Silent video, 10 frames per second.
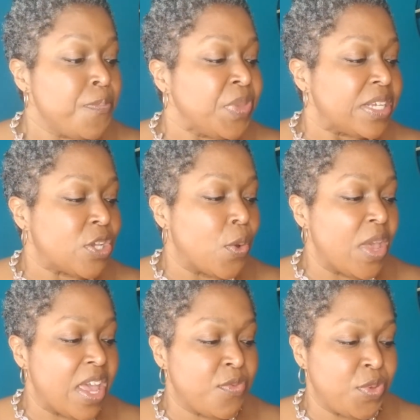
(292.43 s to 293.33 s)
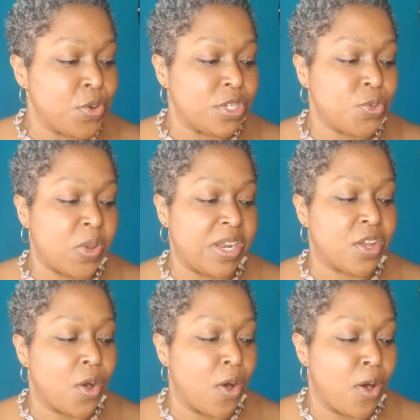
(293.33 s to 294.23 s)
So if you're doing a
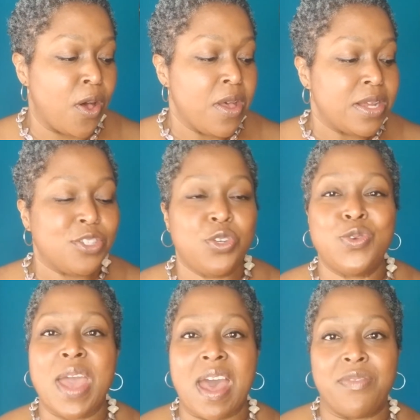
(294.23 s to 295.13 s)
call, do you have